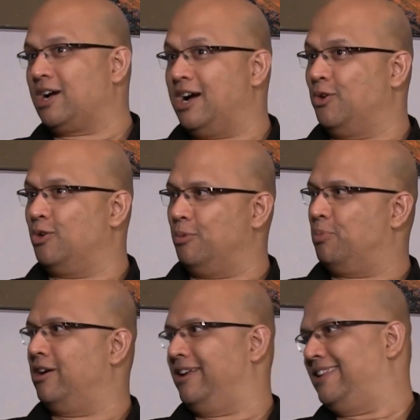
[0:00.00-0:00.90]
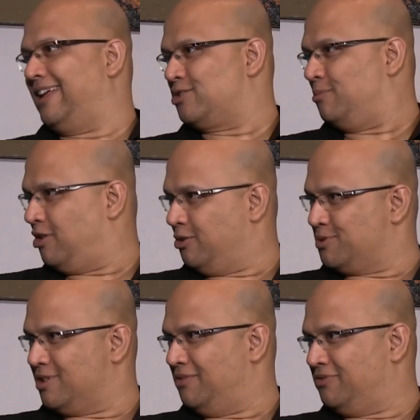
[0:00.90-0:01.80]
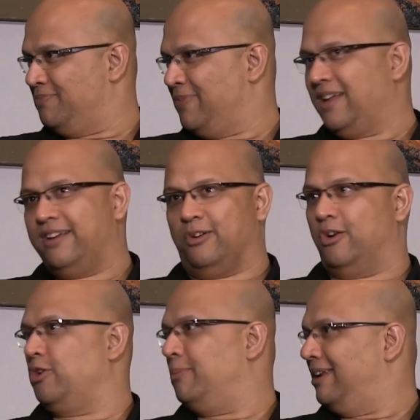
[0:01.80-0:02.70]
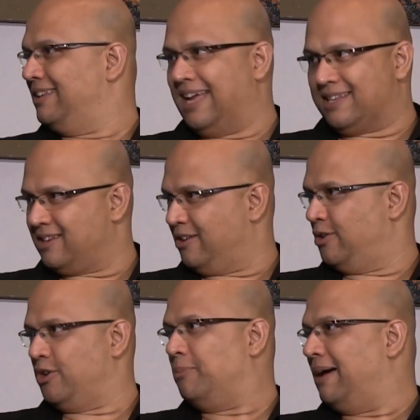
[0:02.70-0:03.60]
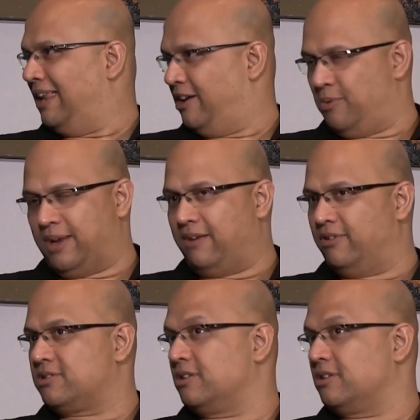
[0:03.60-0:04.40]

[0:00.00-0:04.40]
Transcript: You can't go to a party and dance your ballroom stuff, or your belly dancing, or your ballet, or whatever.